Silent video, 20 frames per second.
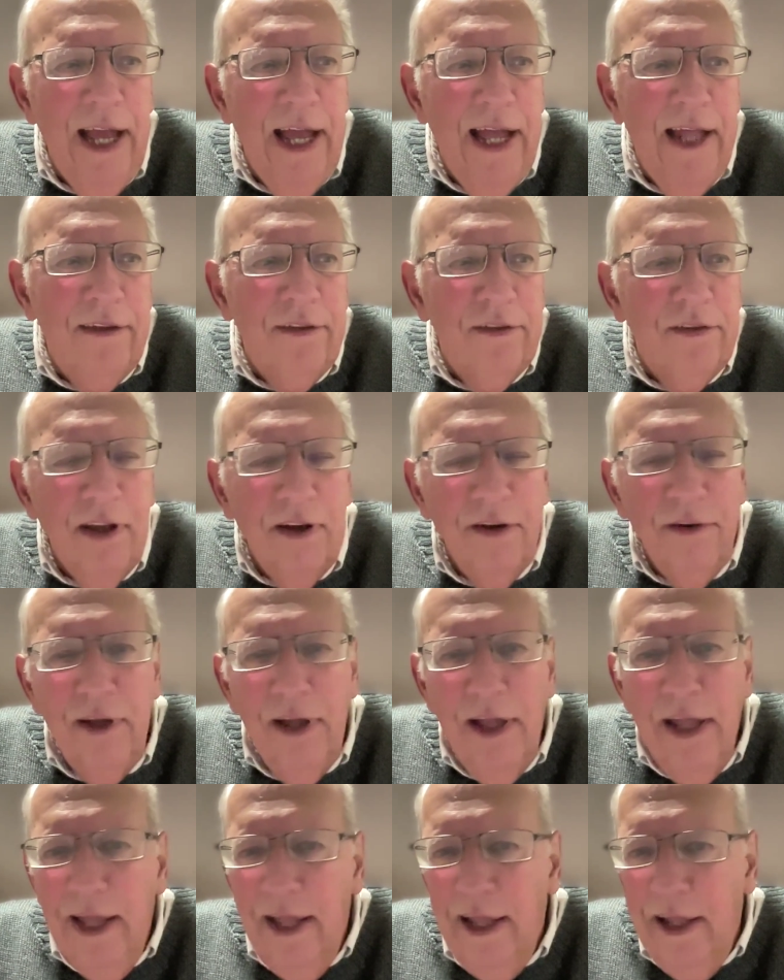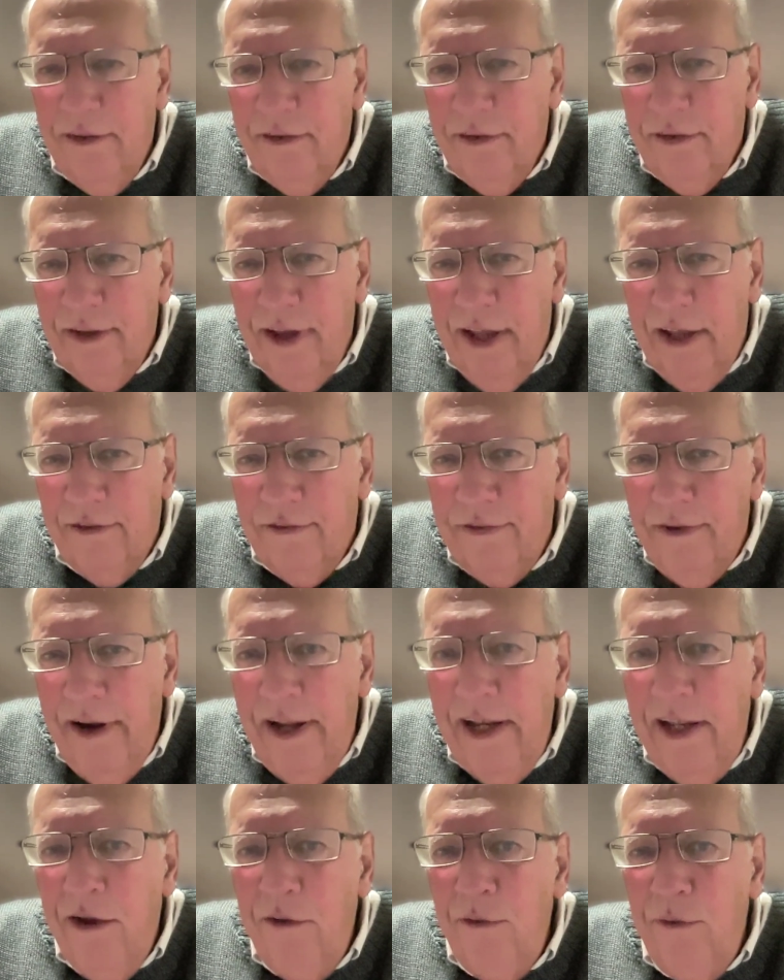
And so it's very low